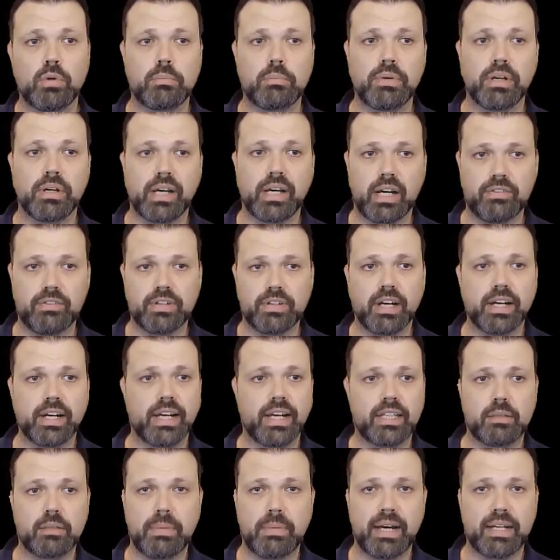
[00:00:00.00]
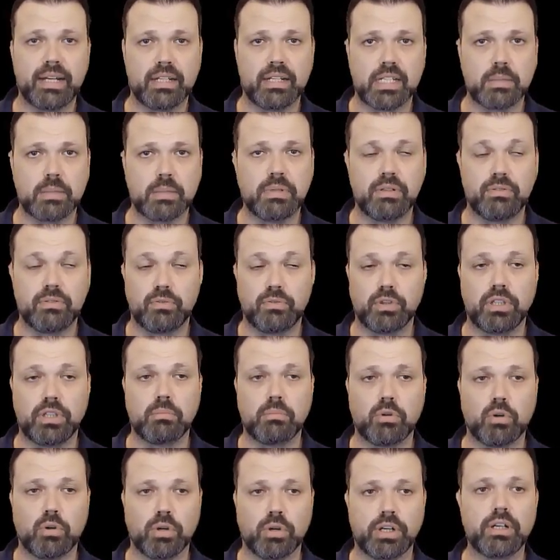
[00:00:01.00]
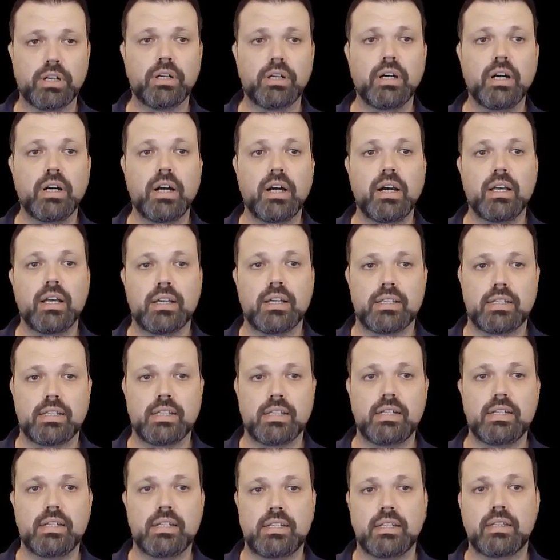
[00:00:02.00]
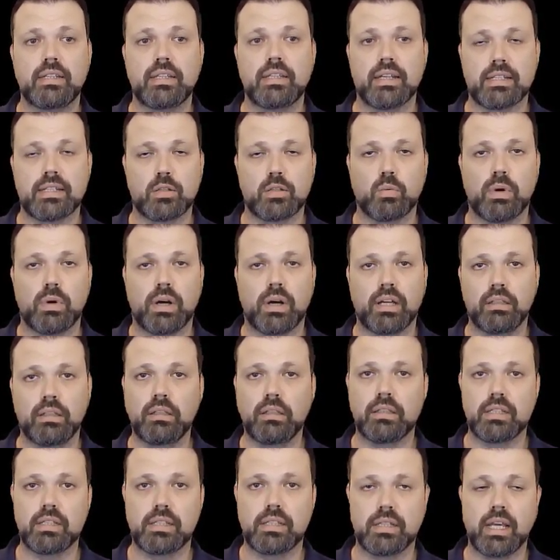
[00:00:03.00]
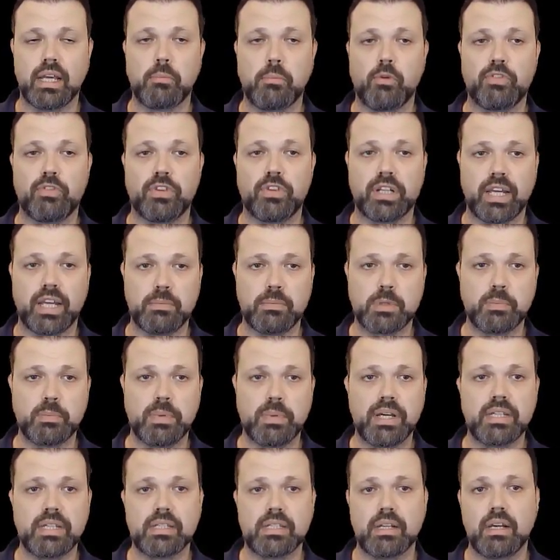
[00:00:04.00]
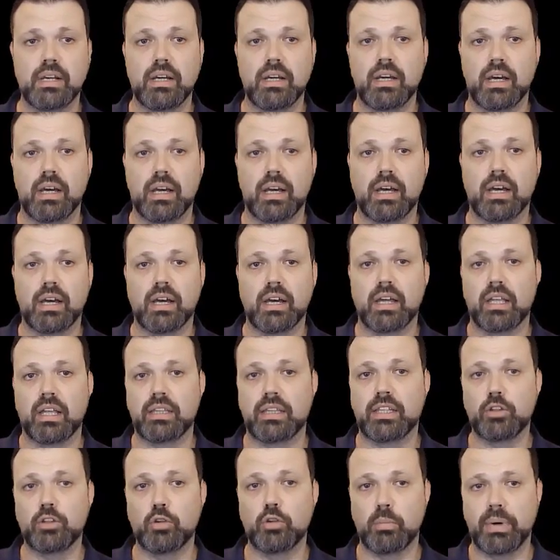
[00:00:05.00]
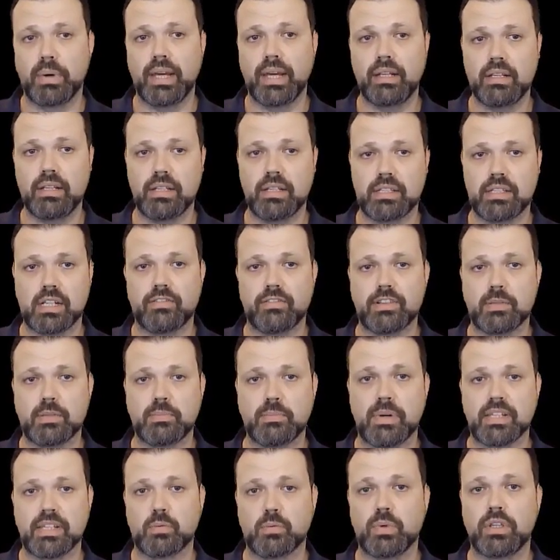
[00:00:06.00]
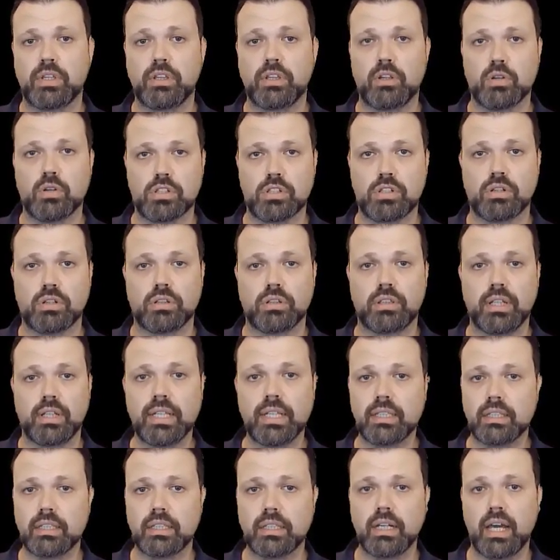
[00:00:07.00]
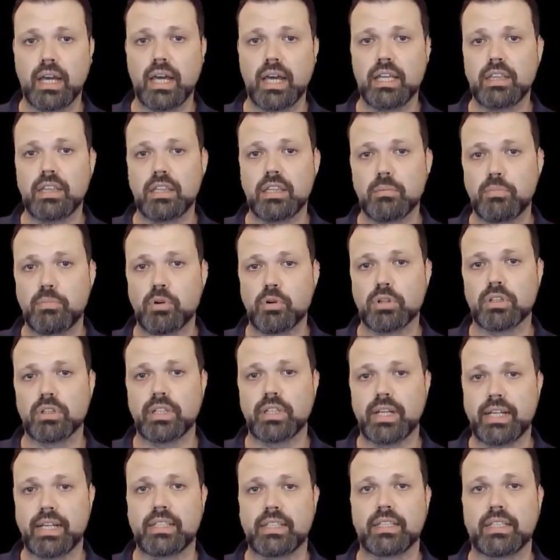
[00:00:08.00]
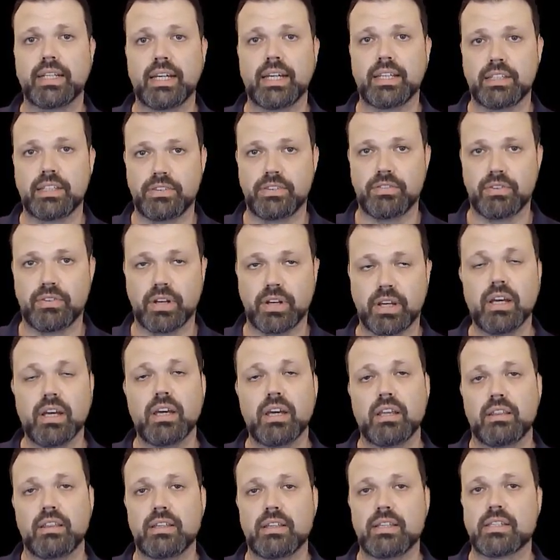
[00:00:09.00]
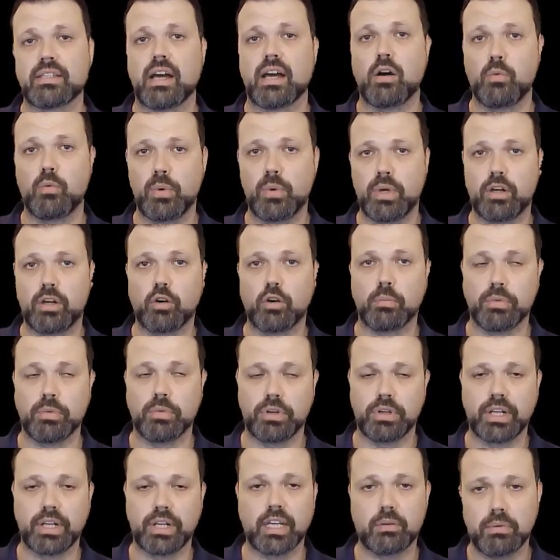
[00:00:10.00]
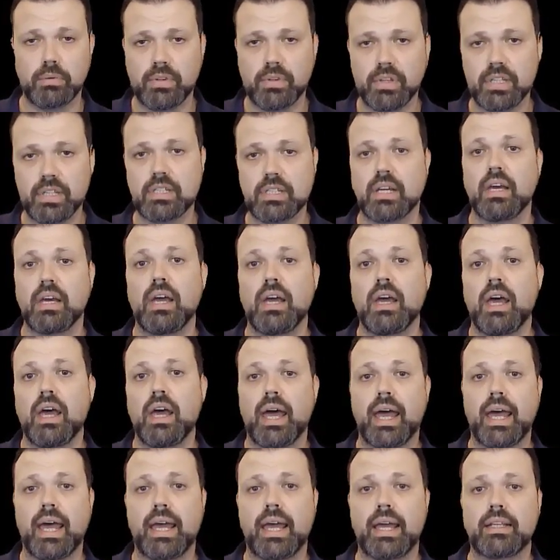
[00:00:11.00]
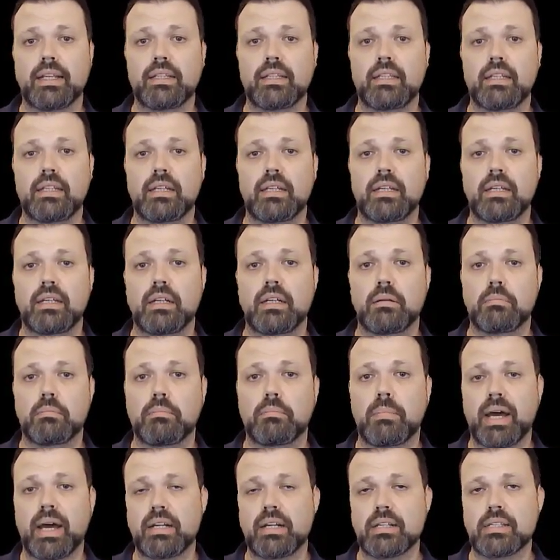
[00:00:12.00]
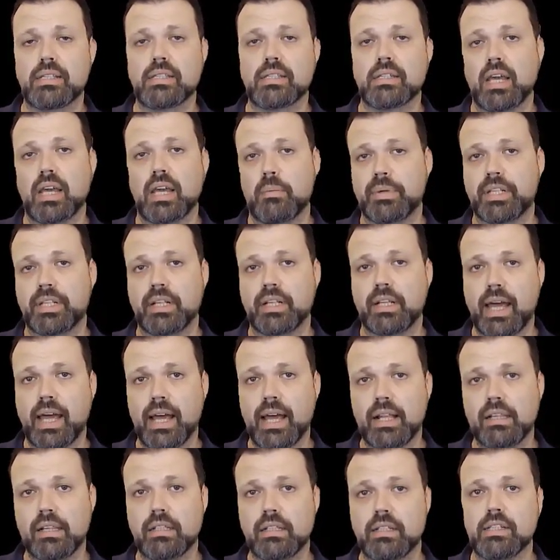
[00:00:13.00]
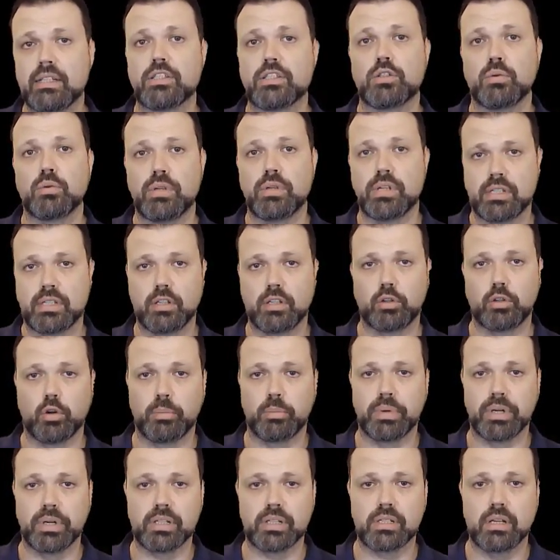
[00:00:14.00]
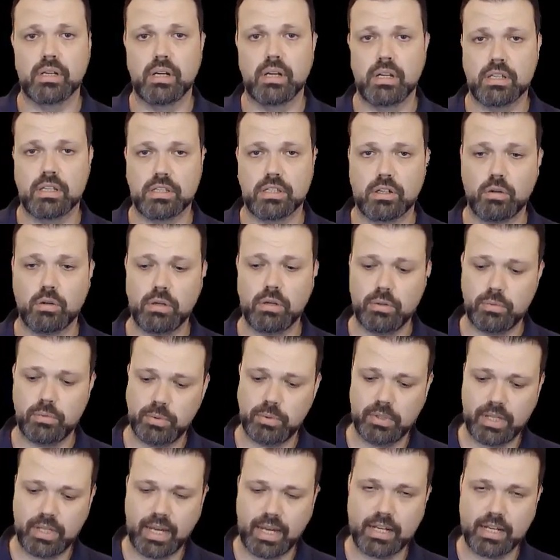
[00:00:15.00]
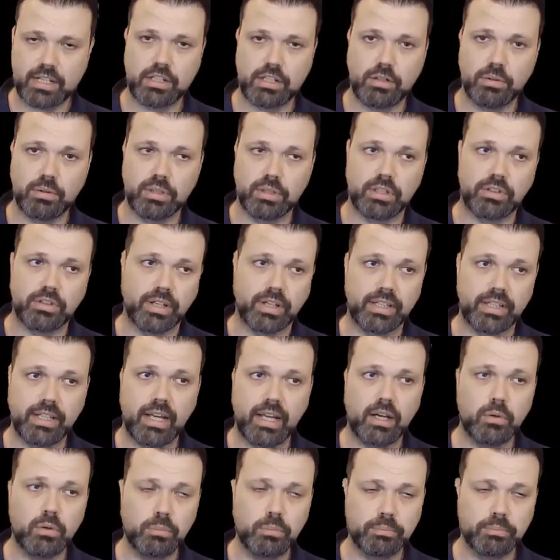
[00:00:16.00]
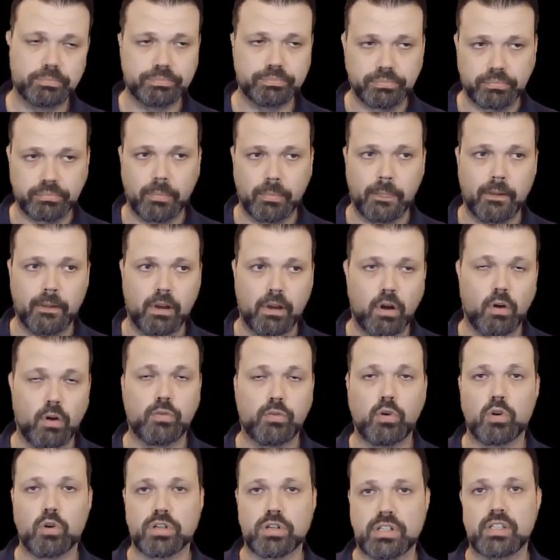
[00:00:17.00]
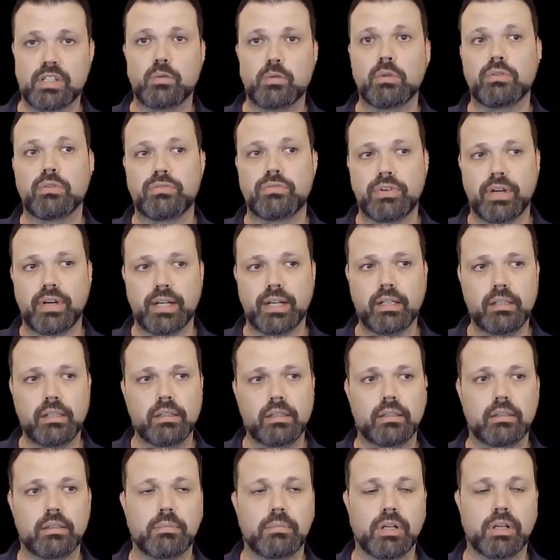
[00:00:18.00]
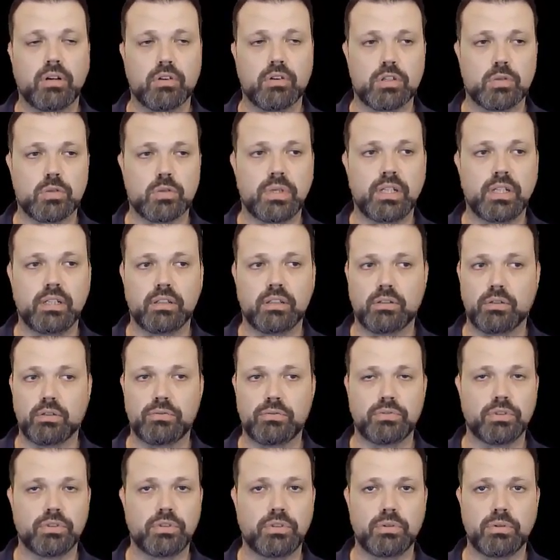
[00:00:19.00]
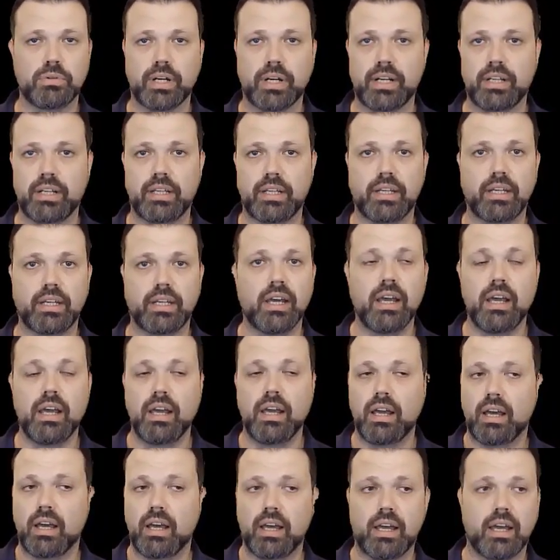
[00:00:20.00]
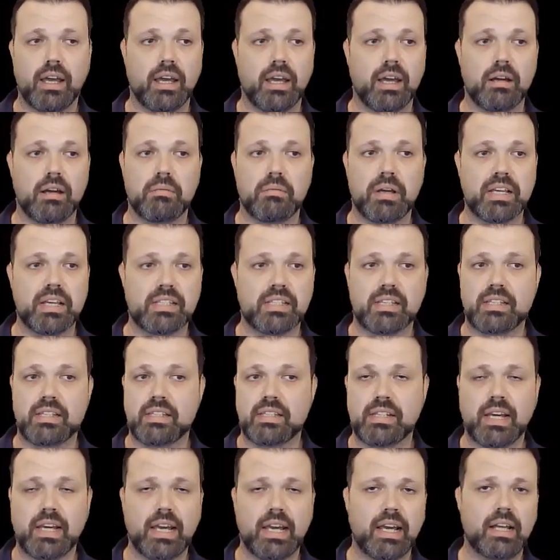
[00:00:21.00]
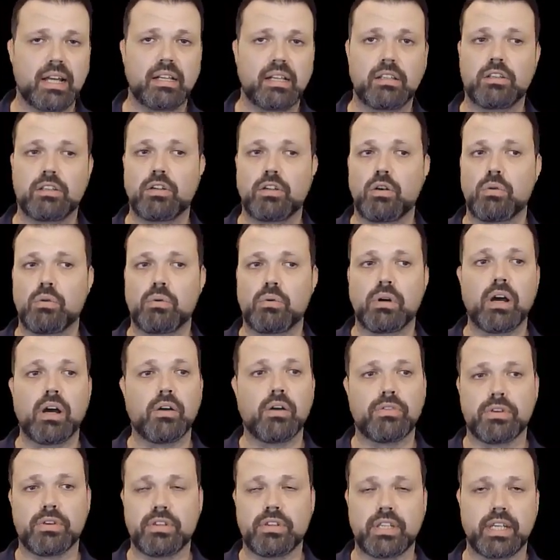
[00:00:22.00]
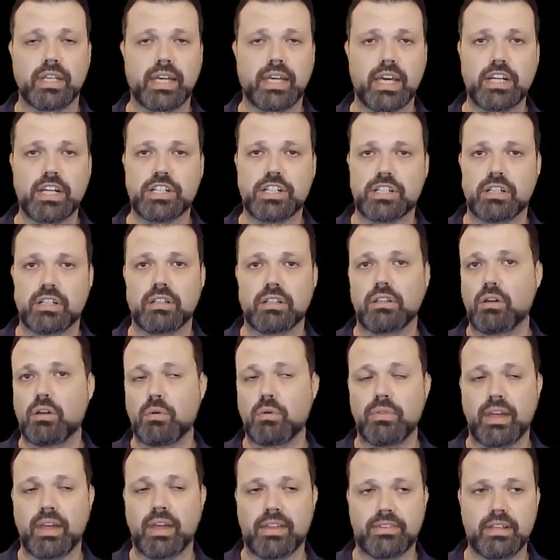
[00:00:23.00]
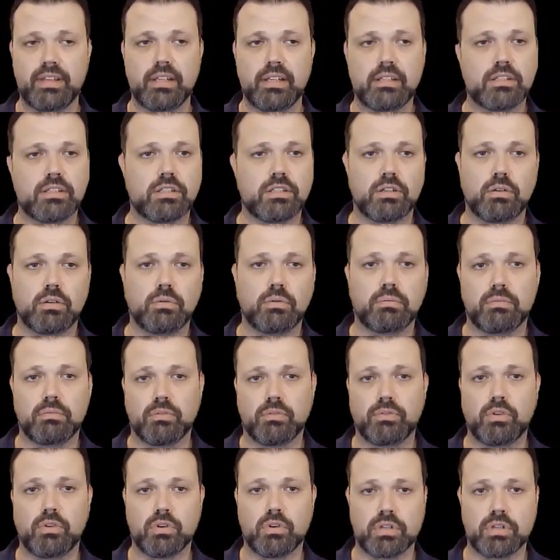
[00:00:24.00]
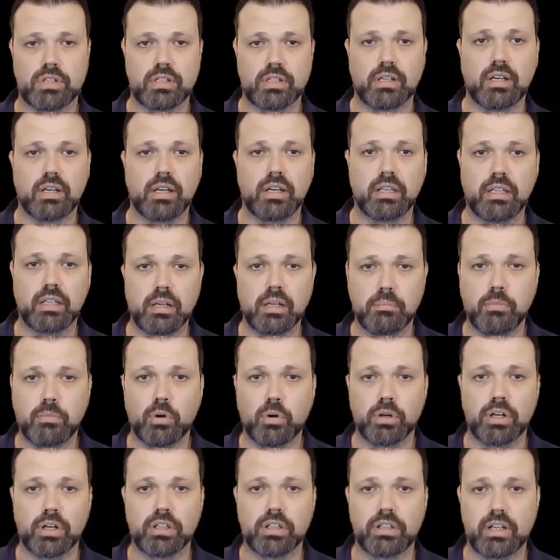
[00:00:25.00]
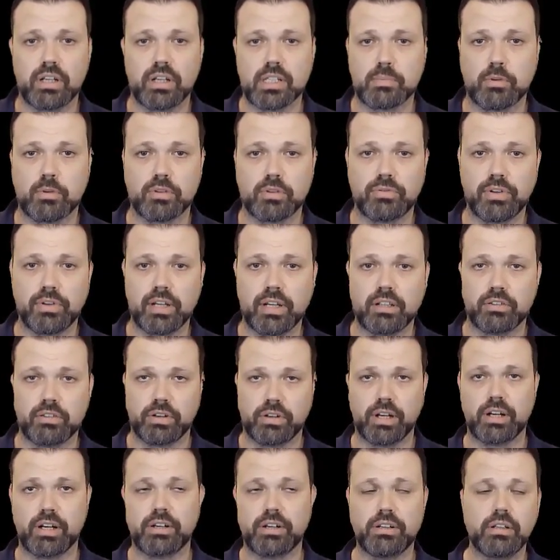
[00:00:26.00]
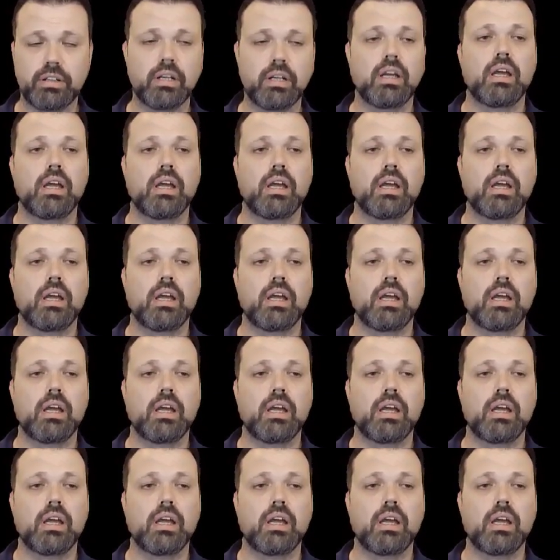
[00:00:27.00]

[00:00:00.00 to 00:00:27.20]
be Kafka Cat minus B for the broker, CDC test1, the name of the namespace, uh, the domain servicebuswindows.net and the port 1993. This is how we communicate with it. And uh, minus capital L is to list the topics. So if we'll execute it right now, of course, it will fail because we didn't configure any uh, SSL, no authentication, no nothing. So, of course, uh, the broker transport failure error.